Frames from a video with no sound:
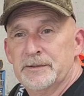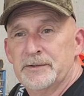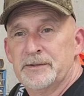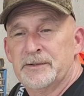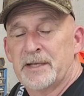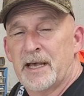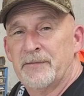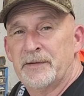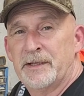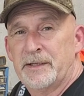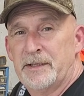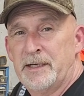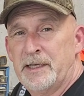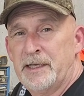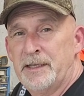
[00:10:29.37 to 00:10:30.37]

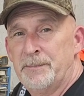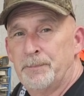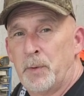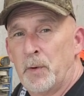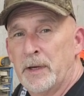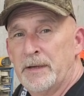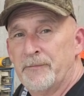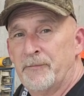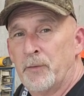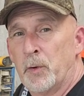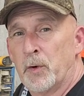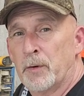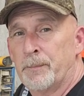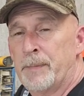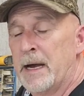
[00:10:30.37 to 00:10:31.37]

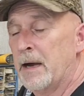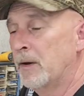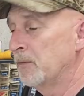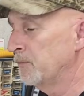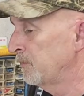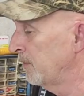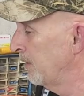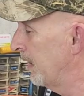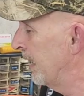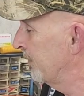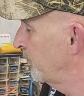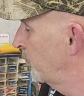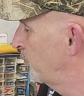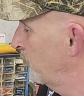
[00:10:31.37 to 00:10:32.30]
17.4 pounds, and that's